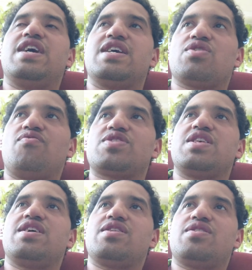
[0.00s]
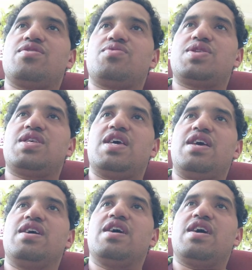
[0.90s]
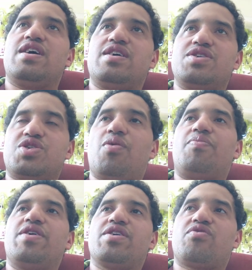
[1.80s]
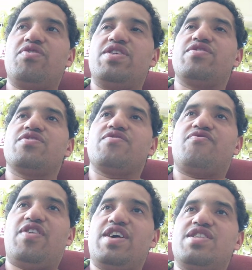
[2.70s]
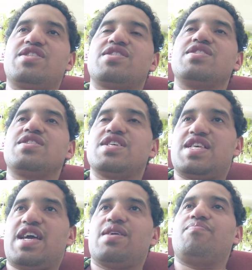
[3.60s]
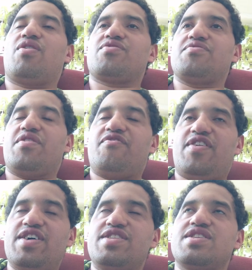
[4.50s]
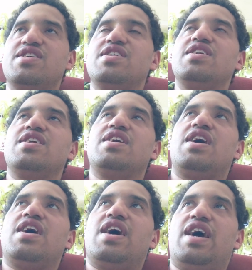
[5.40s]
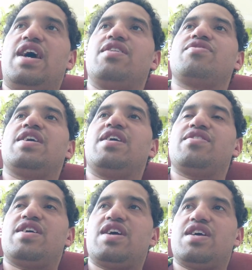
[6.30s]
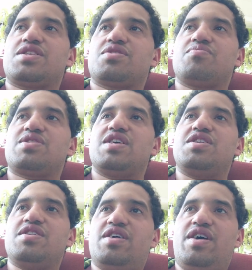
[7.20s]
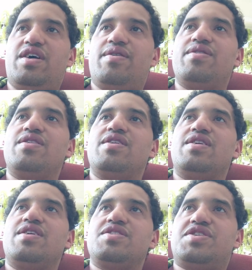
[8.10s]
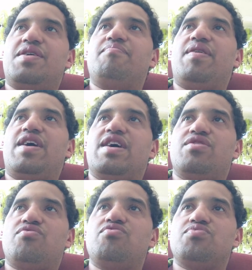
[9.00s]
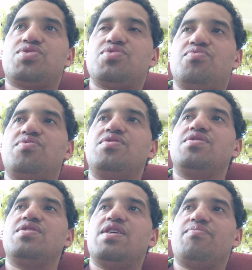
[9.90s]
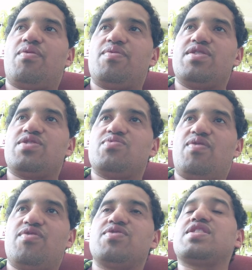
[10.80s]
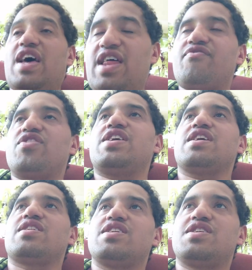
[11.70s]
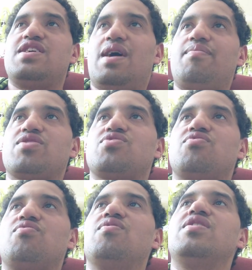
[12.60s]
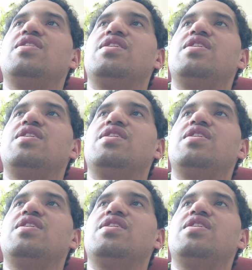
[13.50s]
is obviously to see Chopper and Queen fight, the second part of their fight, and then is to see Jinbei and Who's Who, probably this one. And then after that is Yamato